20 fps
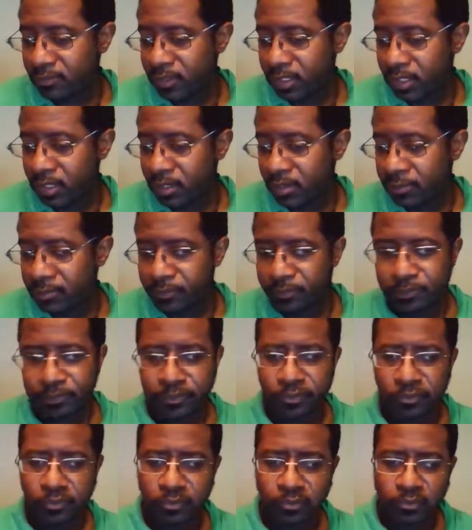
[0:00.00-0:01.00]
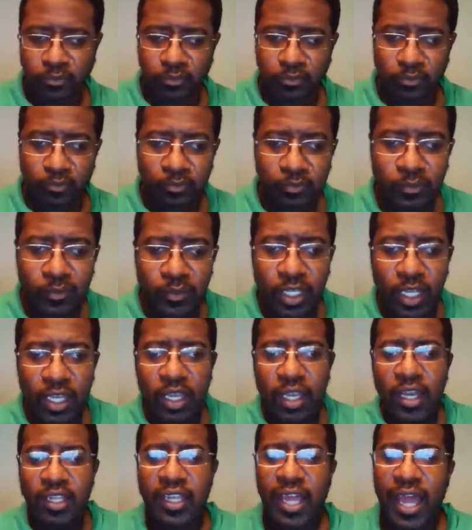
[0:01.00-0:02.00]
Now,
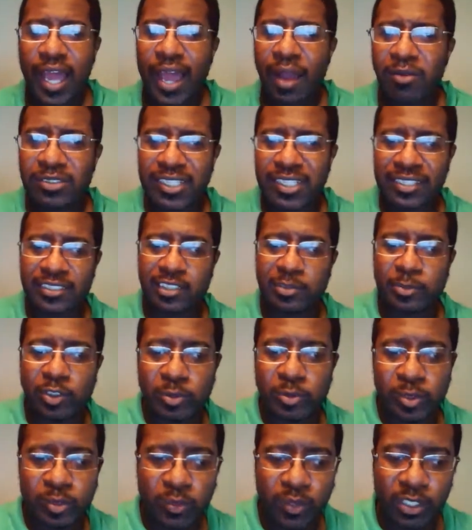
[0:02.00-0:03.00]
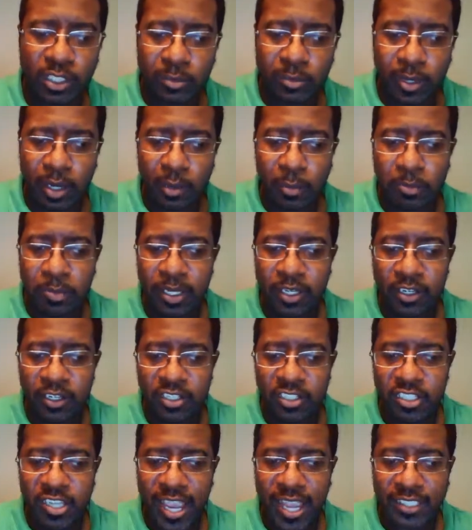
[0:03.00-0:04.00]
I was actually supposed to be reading about Peter
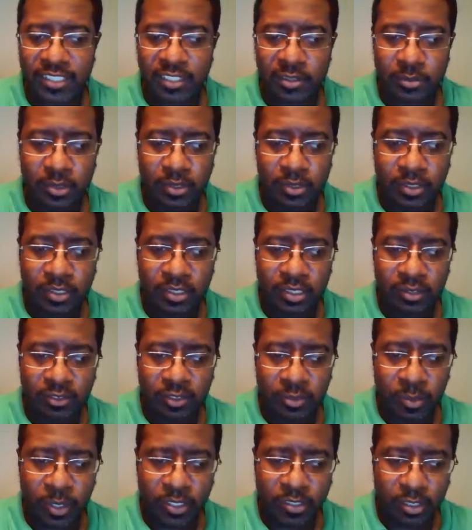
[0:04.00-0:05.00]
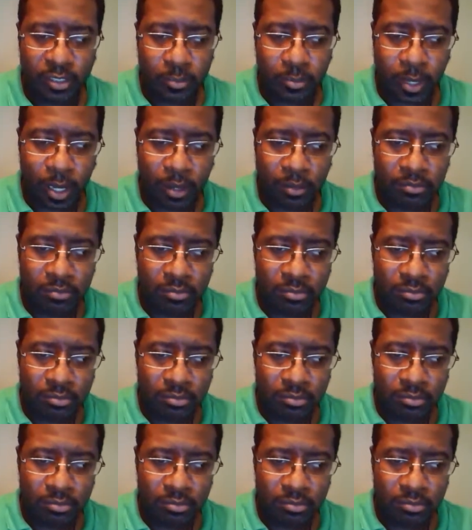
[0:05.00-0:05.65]
Jackson, but this information about